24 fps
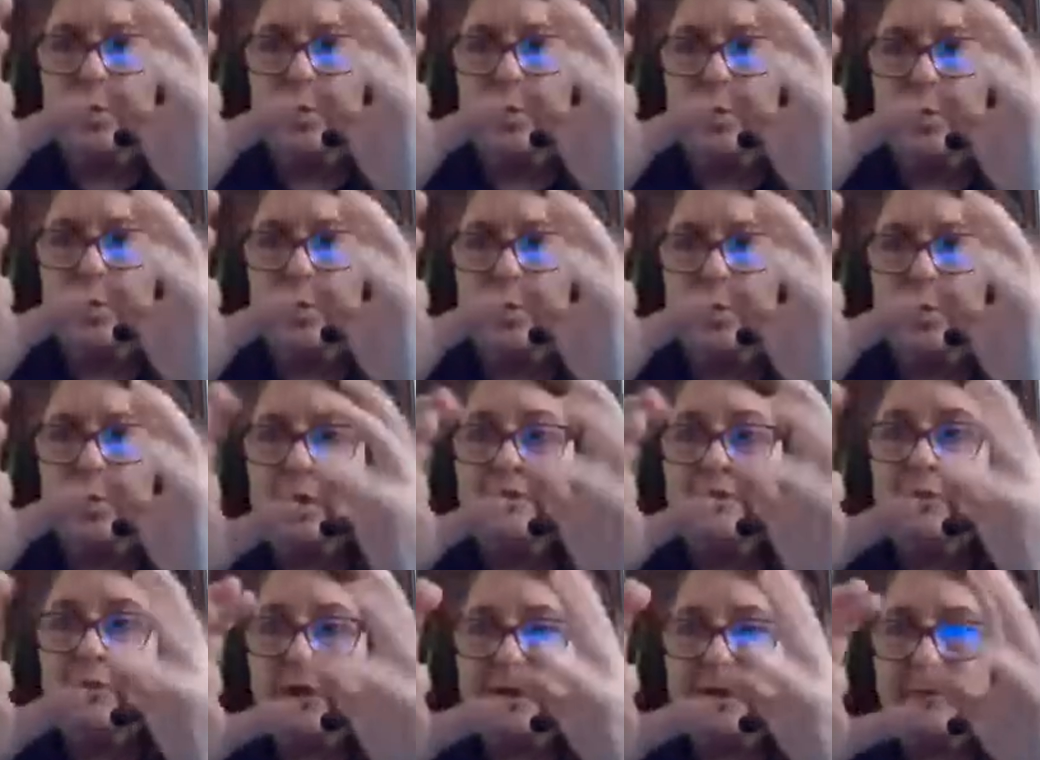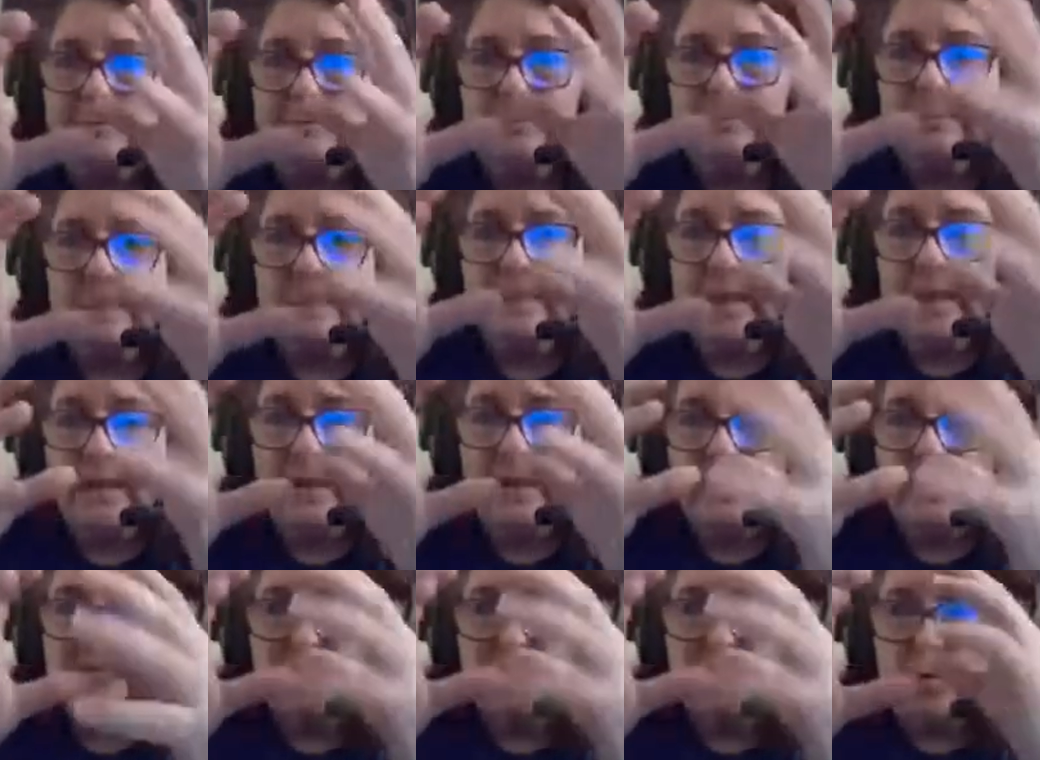It's quivering like that. And you can
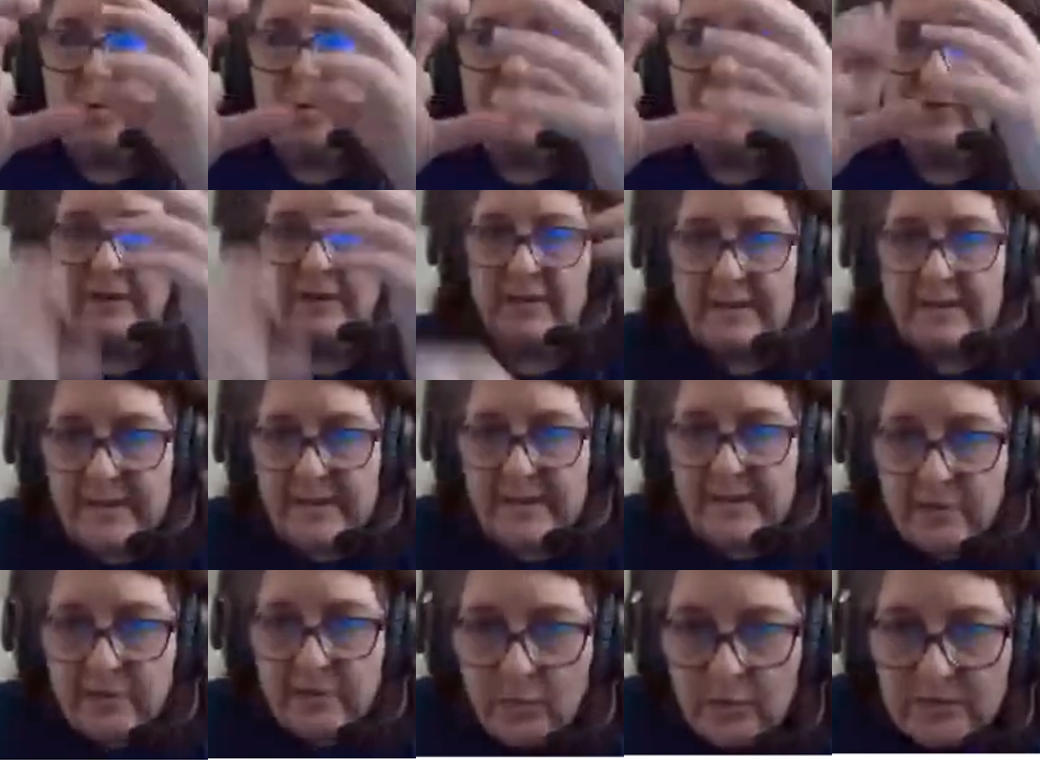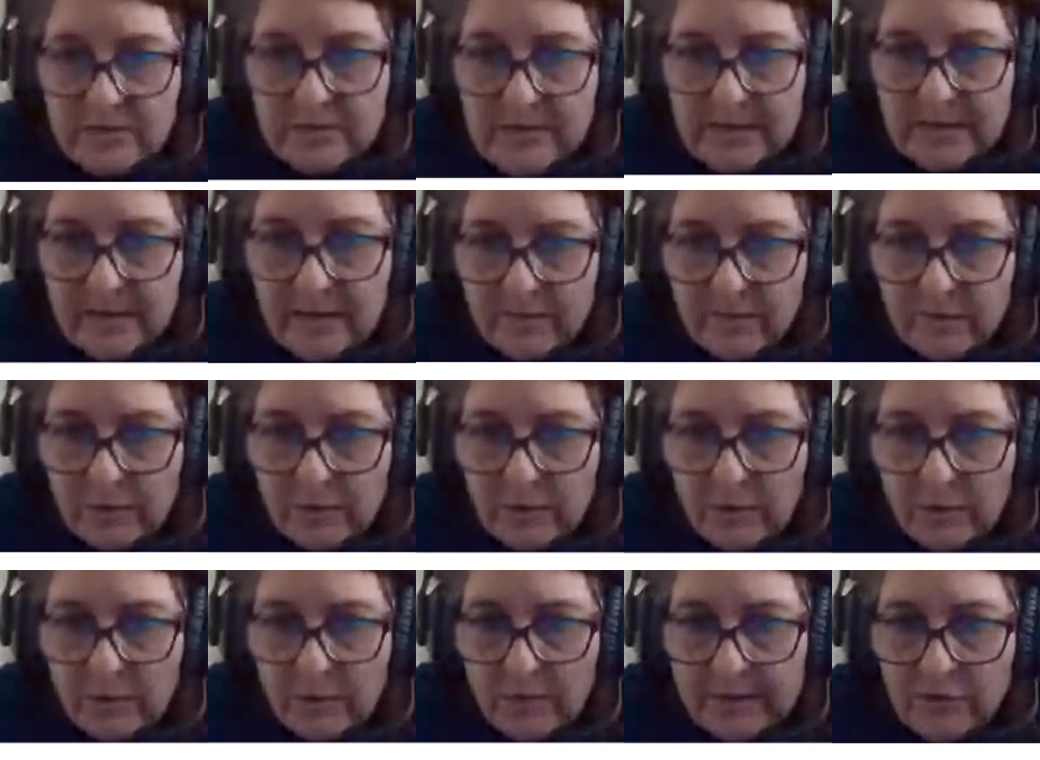see it. If you look really close, you can see
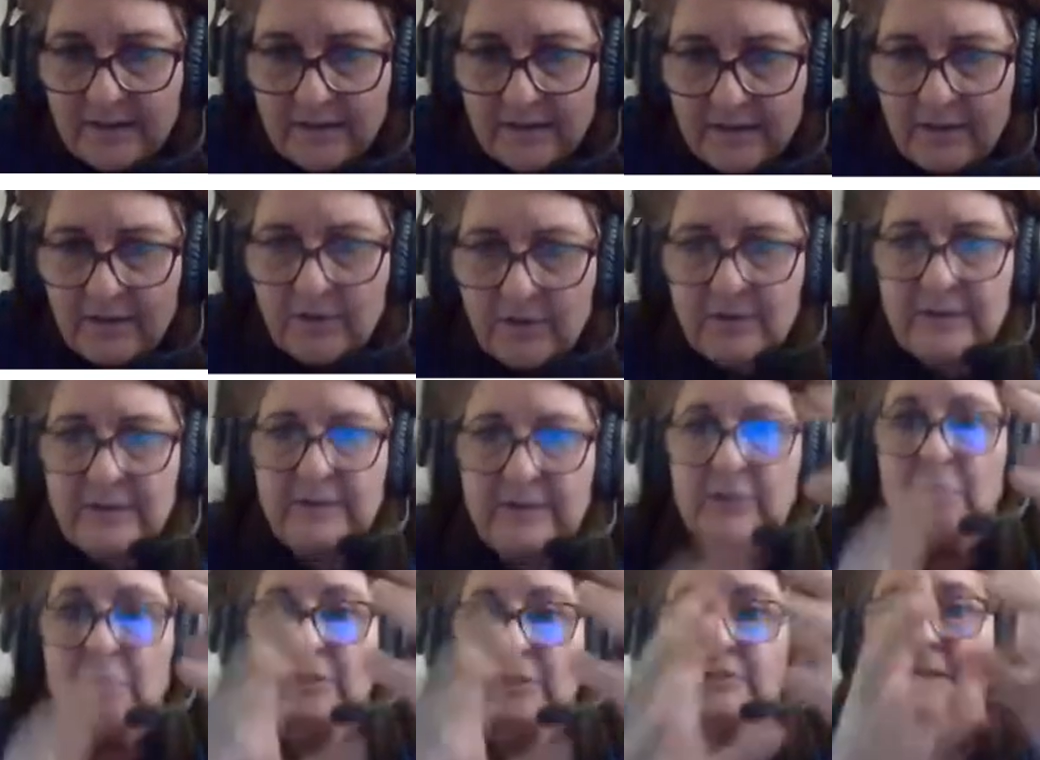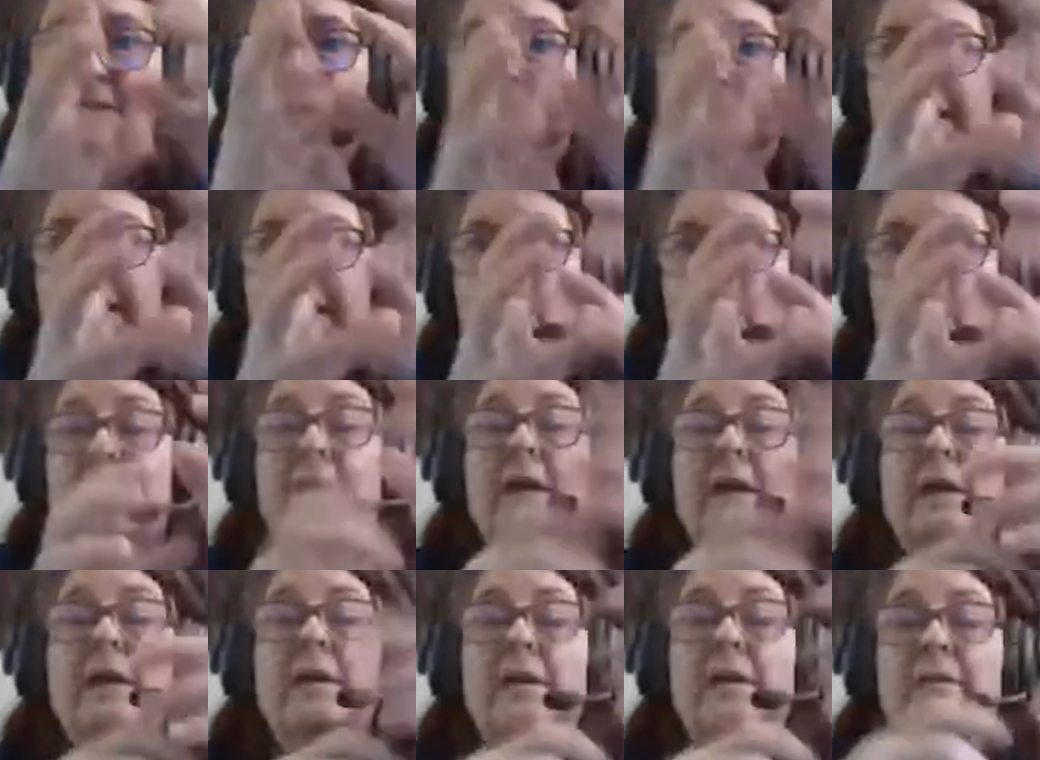it literally looks like a quivering.